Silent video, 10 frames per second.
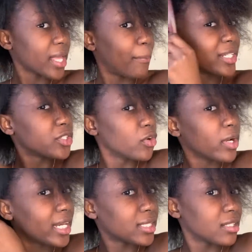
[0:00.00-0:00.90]
But you know,
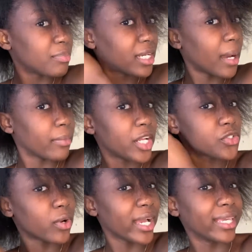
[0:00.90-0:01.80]
it doesn't become
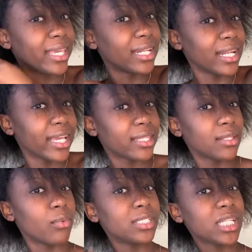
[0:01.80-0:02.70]
natural again. Like the
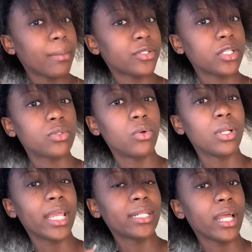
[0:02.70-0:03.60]
one time I tried to go
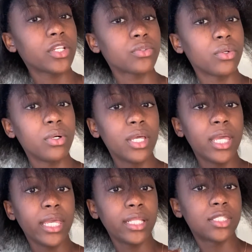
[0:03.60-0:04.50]
like natural,
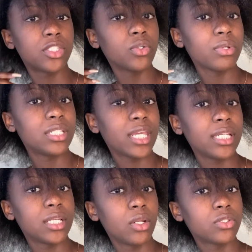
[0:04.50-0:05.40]
it still
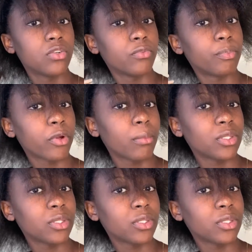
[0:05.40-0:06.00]
retained a lot of perm.